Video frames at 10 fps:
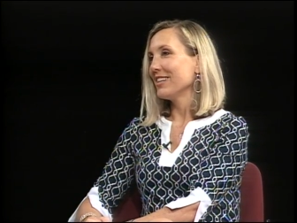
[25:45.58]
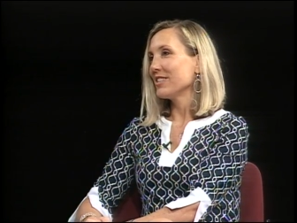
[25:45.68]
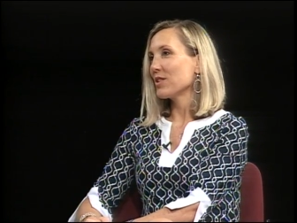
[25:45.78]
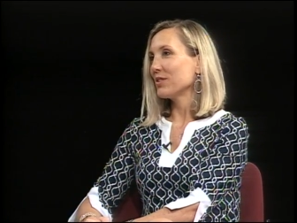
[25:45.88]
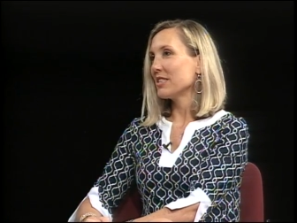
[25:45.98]

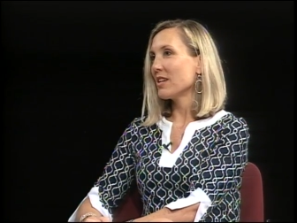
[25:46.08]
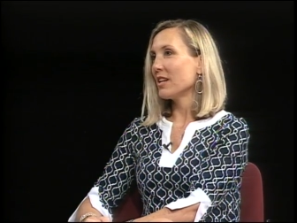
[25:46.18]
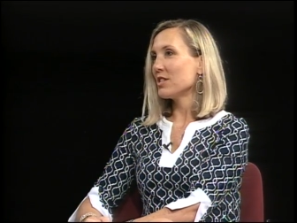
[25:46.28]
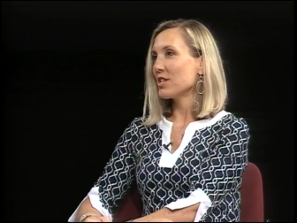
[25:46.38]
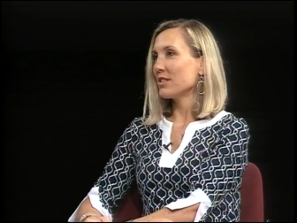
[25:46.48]
So it's
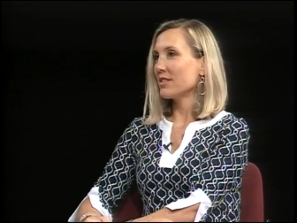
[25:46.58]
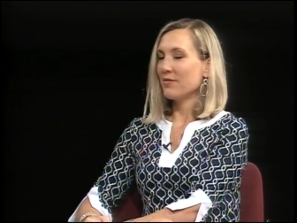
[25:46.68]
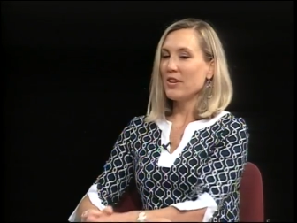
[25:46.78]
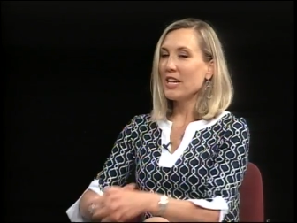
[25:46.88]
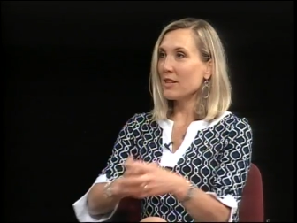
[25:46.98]
not just
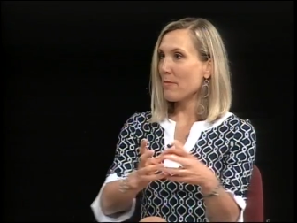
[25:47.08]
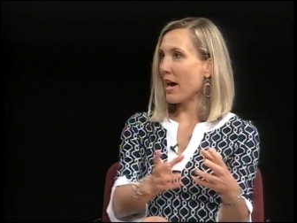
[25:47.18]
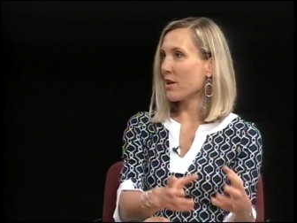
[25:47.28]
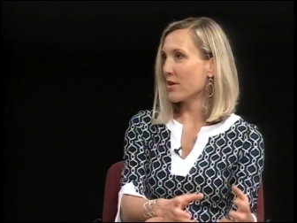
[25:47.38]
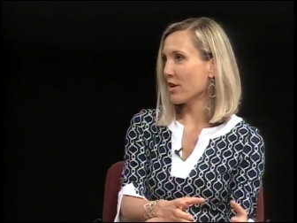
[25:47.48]
feeding the
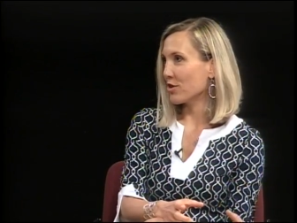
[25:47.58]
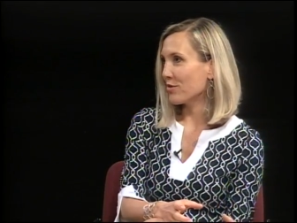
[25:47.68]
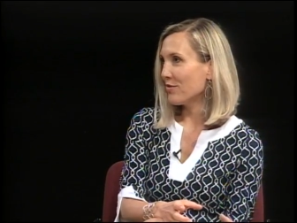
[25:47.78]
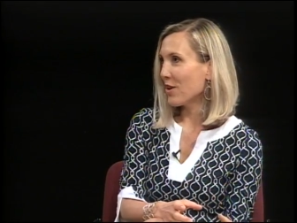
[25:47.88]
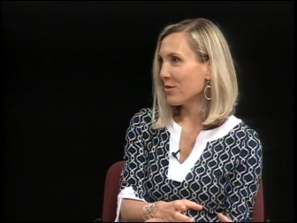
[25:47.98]
battery on
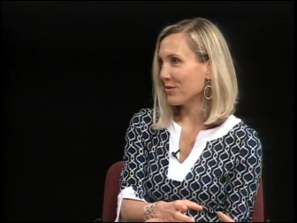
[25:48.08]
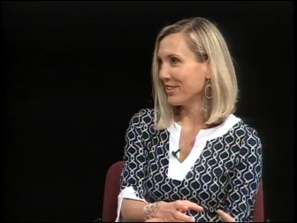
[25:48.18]
your phone.